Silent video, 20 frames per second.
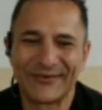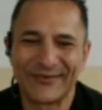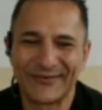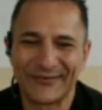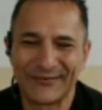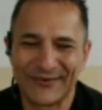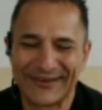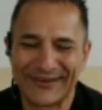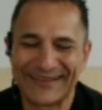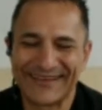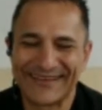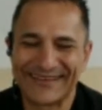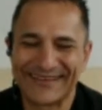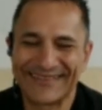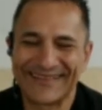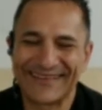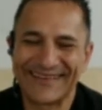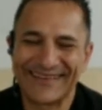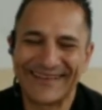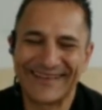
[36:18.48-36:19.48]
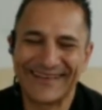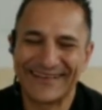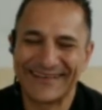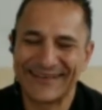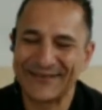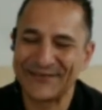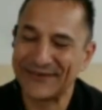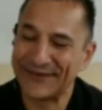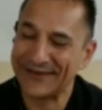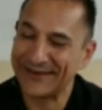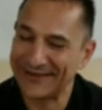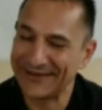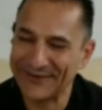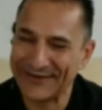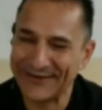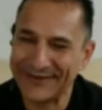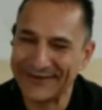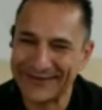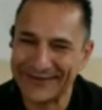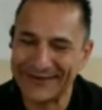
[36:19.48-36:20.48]
Well, yeah, if
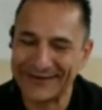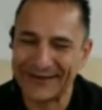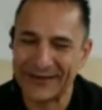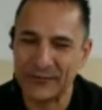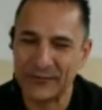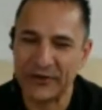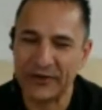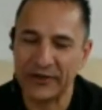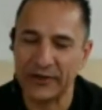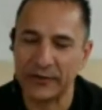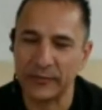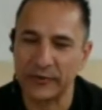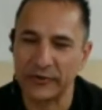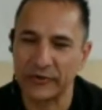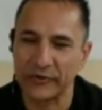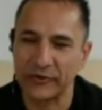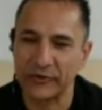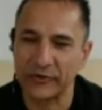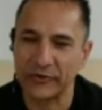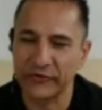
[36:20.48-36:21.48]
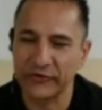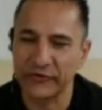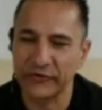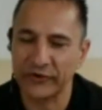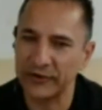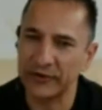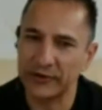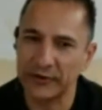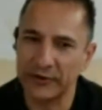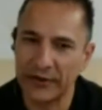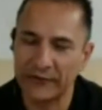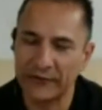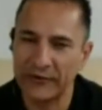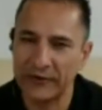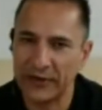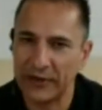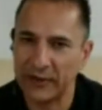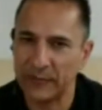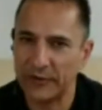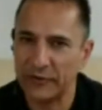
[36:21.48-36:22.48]
I can come in here, because I think
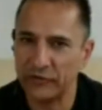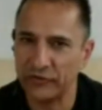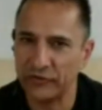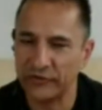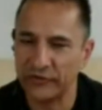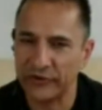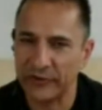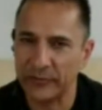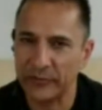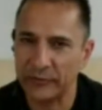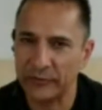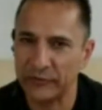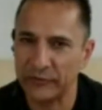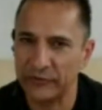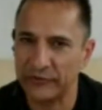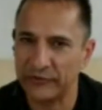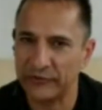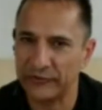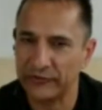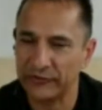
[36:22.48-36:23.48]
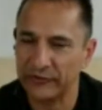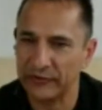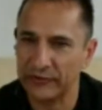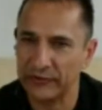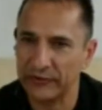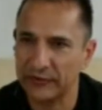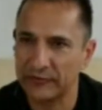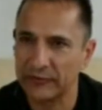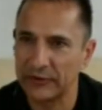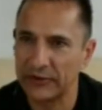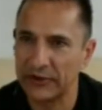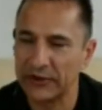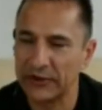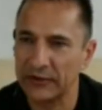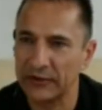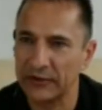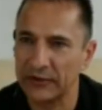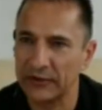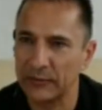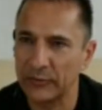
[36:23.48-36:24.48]
David K. mentioned something which is
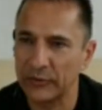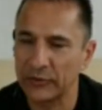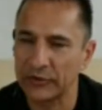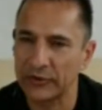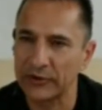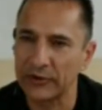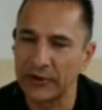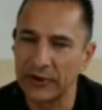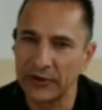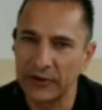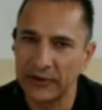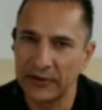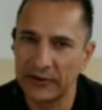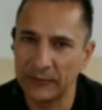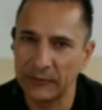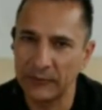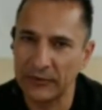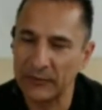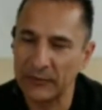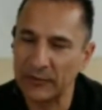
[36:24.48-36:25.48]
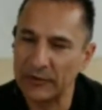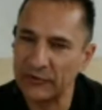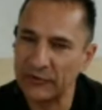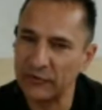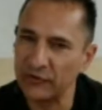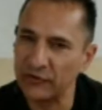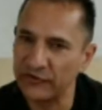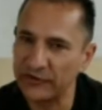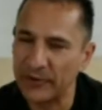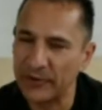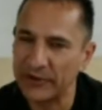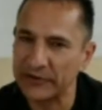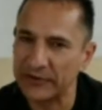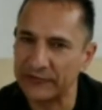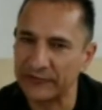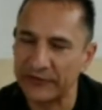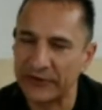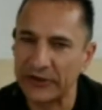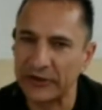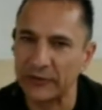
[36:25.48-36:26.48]
really important. He mentioned
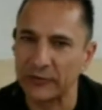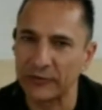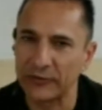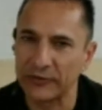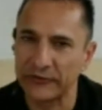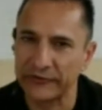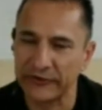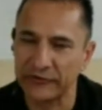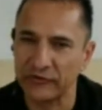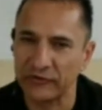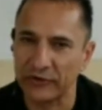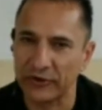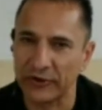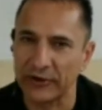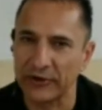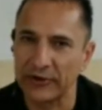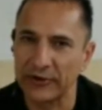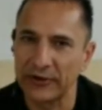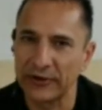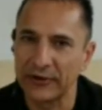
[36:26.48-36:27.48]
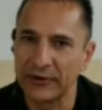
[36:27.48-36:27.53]
semantic value, essentially.